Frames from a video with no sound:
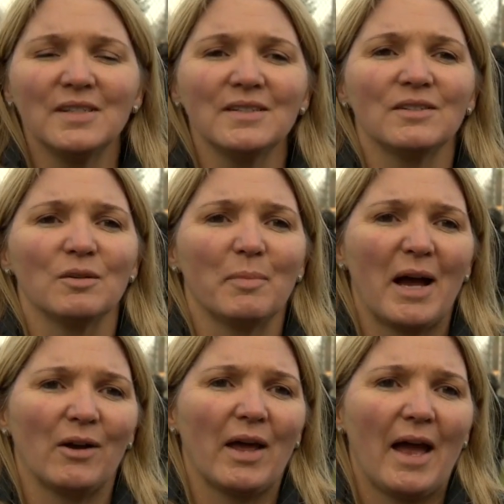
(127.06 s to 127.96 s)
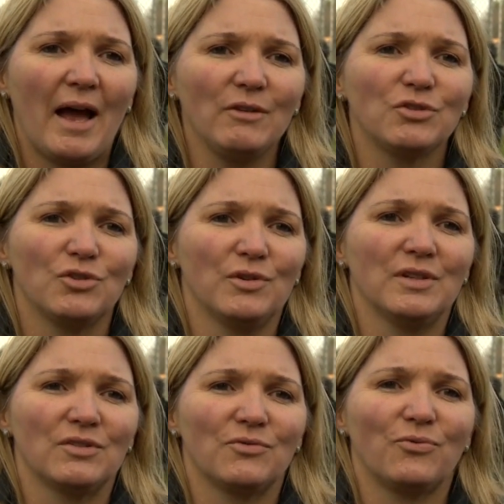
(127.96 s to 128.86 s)
This is about how
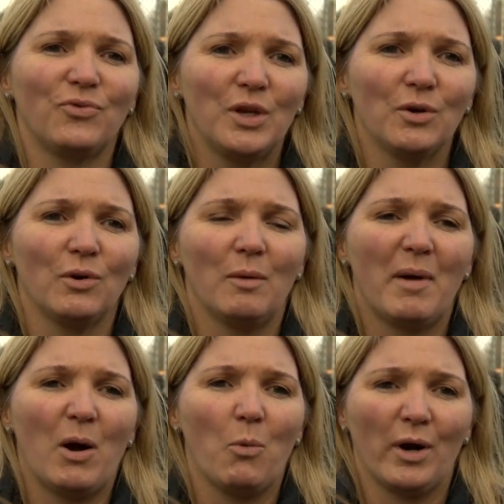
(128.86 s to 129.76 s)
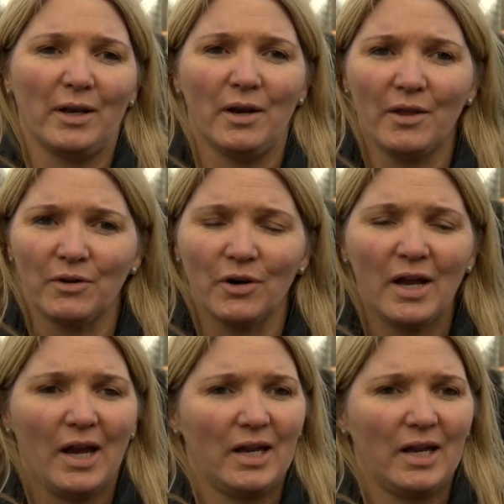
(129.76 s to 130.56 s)
students feel about one another.